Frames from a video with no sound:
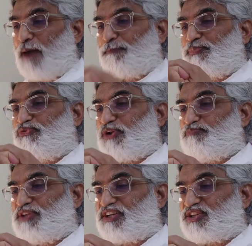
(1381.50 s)
up
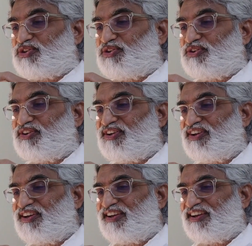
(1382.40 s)
from that
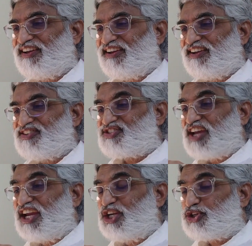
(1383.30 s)

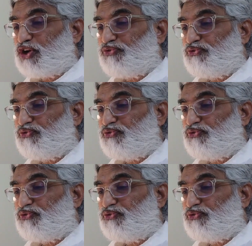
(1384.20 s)
state of